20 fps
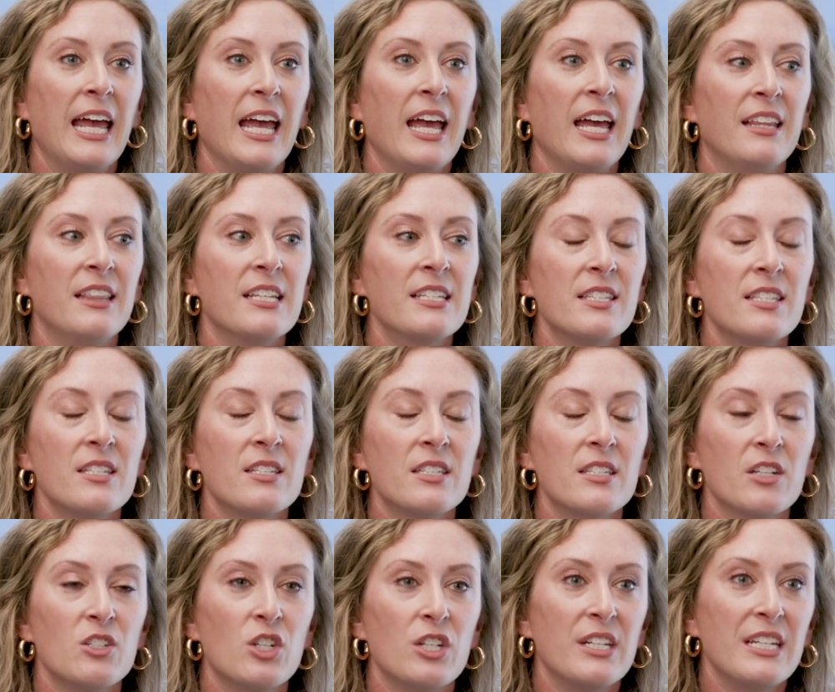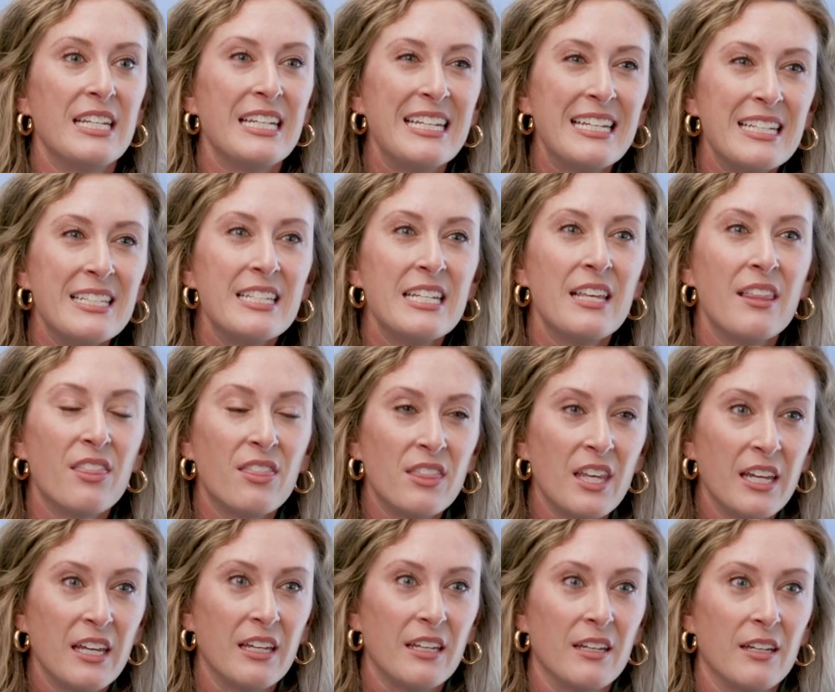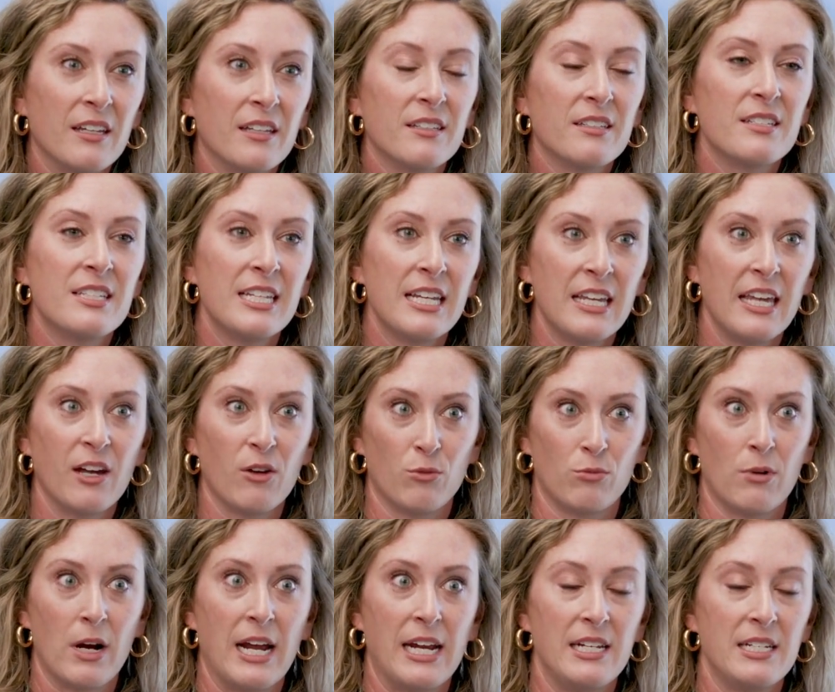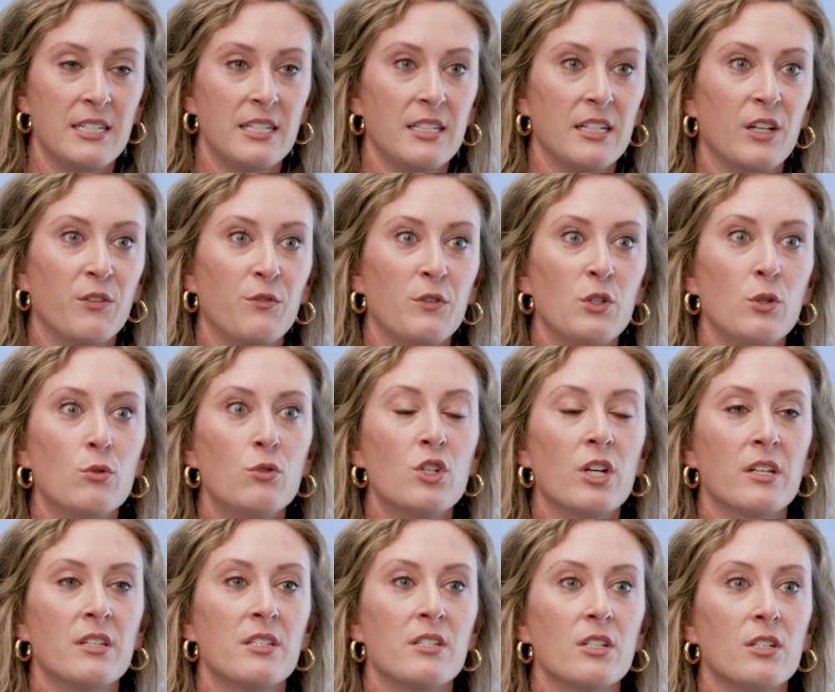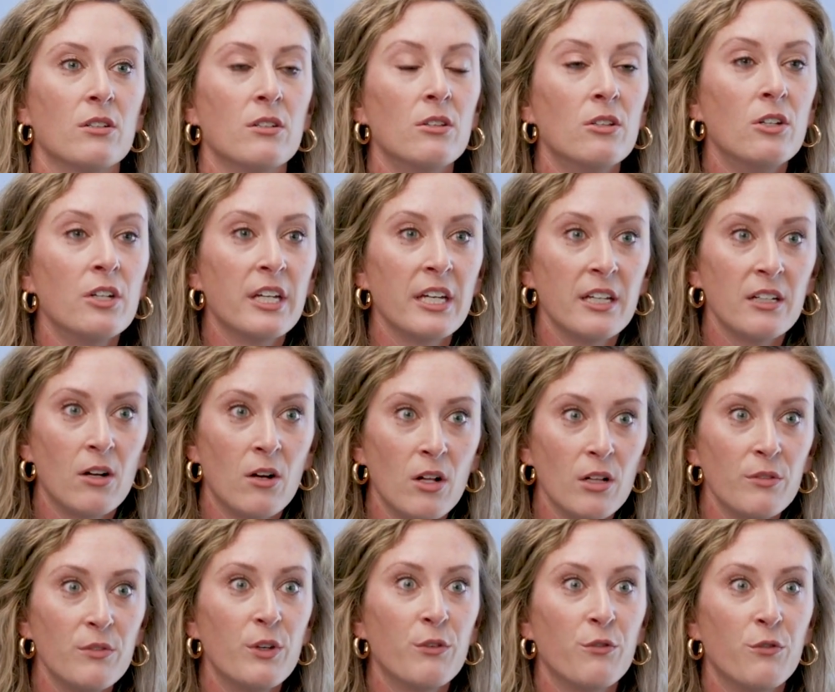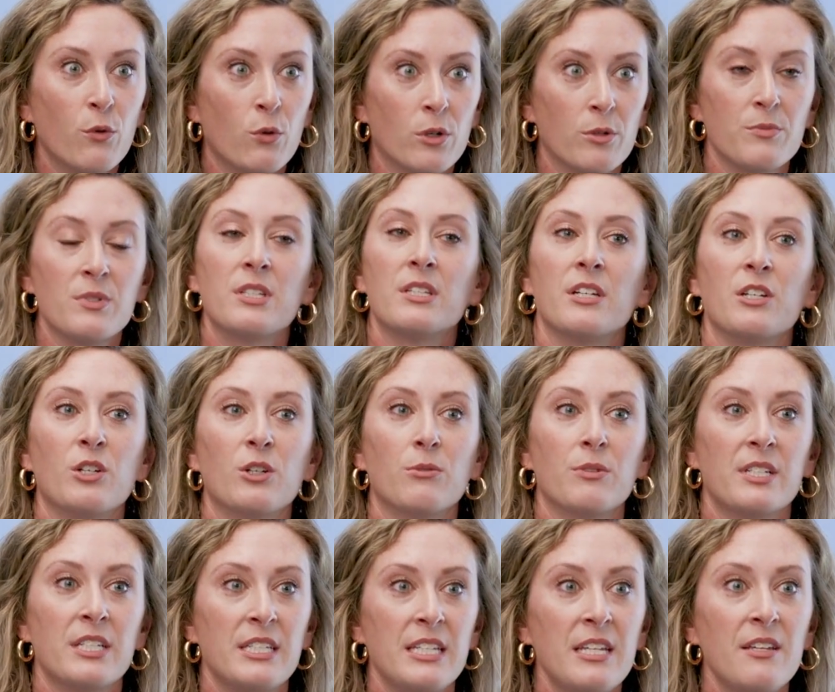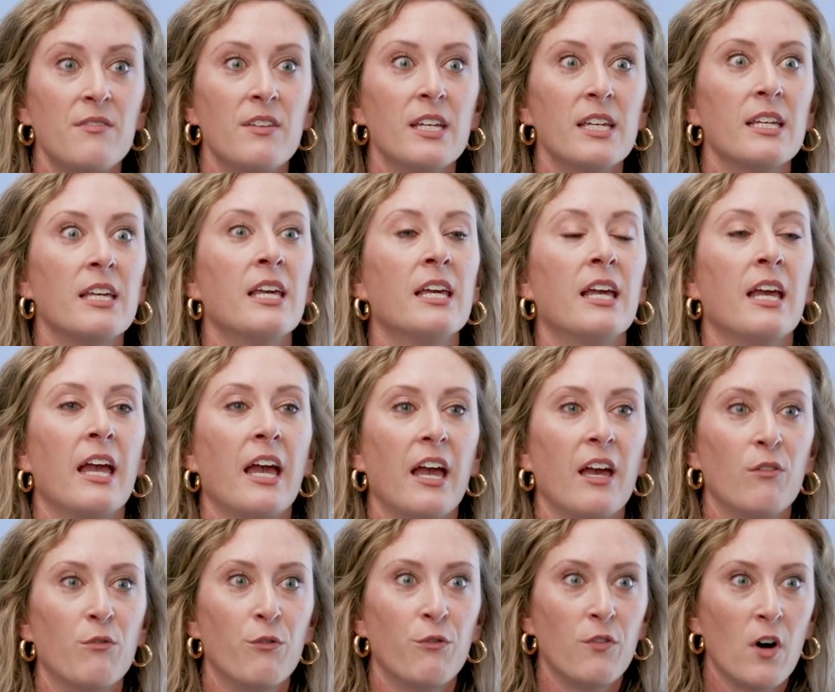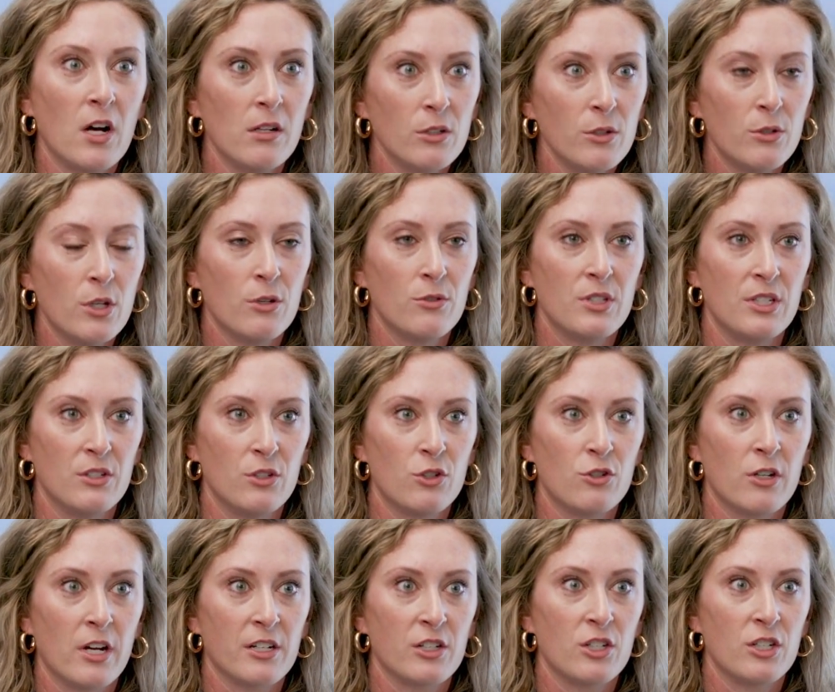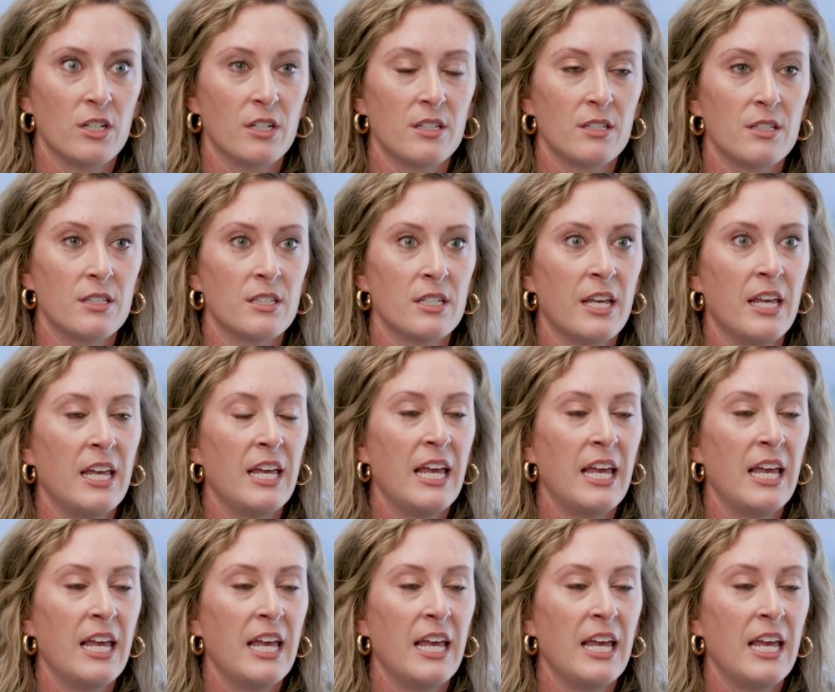And this is such an easy thing to get right if you just look at all of the forms that you're receiving and follow those instructions.